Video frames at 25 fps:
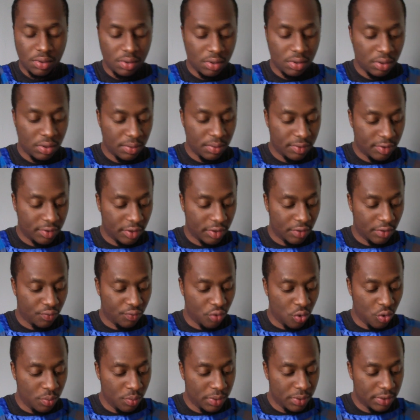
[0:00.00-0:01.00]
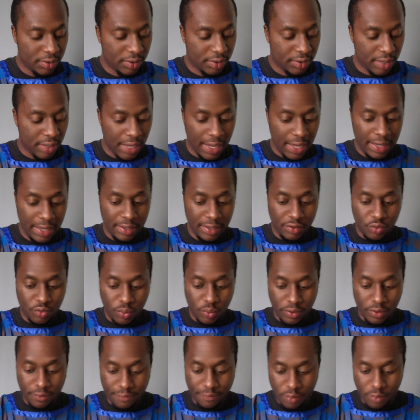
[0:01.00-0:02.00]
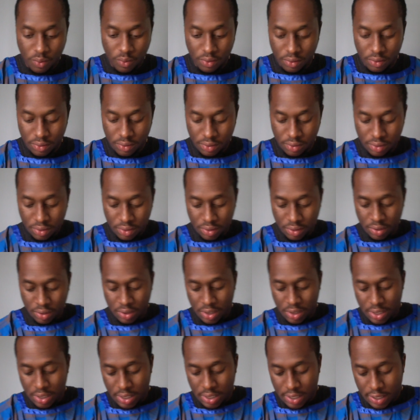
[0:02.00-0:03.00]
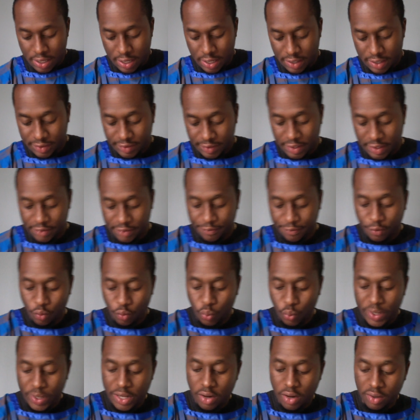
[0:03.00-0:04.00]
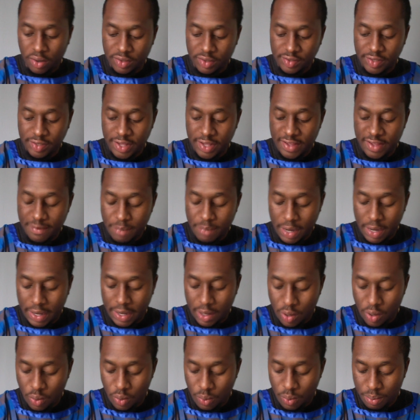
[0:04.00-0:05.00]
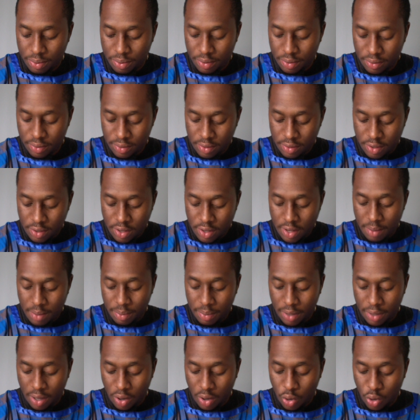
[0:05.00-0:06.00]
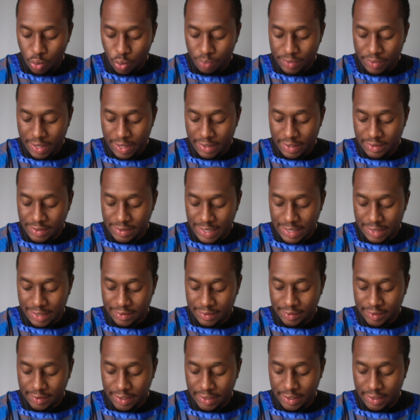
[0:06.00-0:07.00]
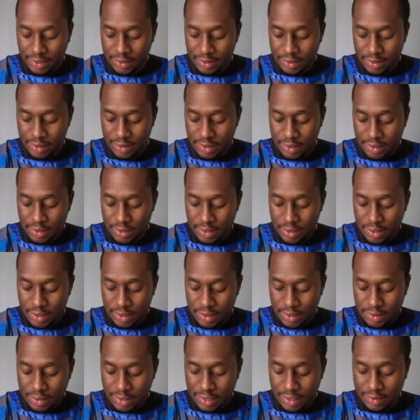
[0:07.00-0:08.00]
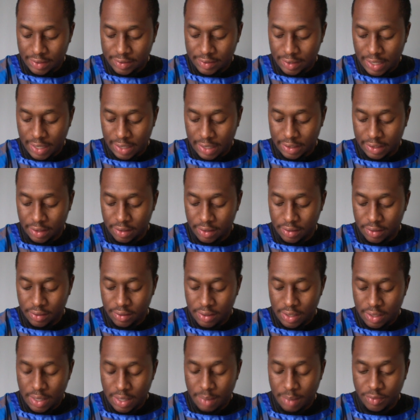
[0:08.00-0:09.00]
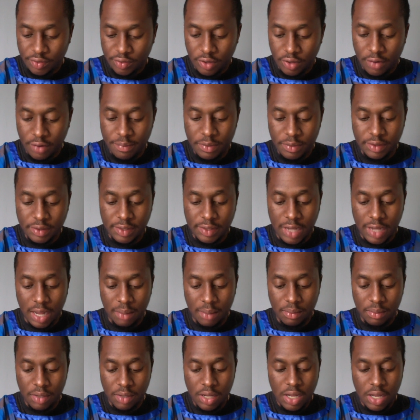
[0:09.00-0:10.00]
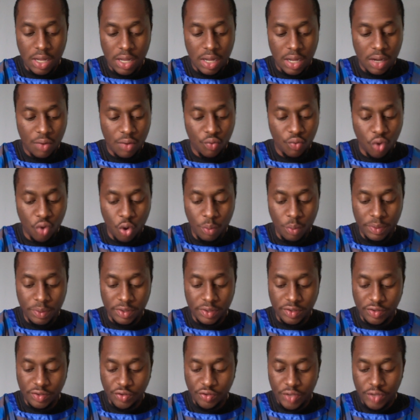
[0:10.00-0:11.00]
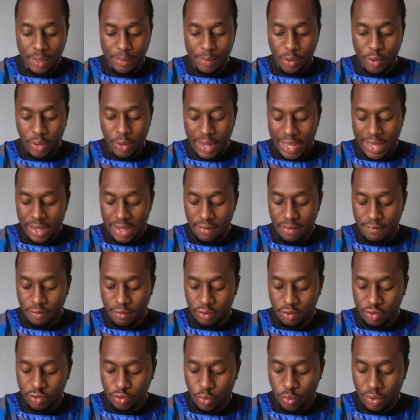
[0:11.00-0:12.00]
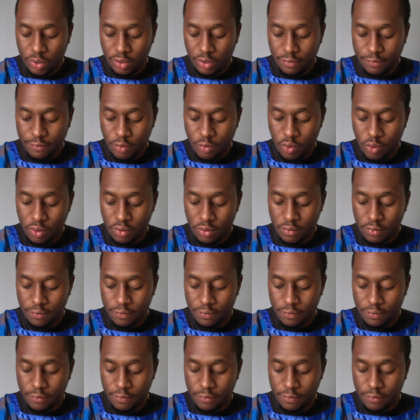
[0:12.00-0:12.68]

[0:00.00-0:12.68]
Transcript: Let's see, Romans 8:24. It says, "For we are saved by hope, but hope that is not seen." That's Salakia. Let me start from the top. Romans chapter 8, verse 24.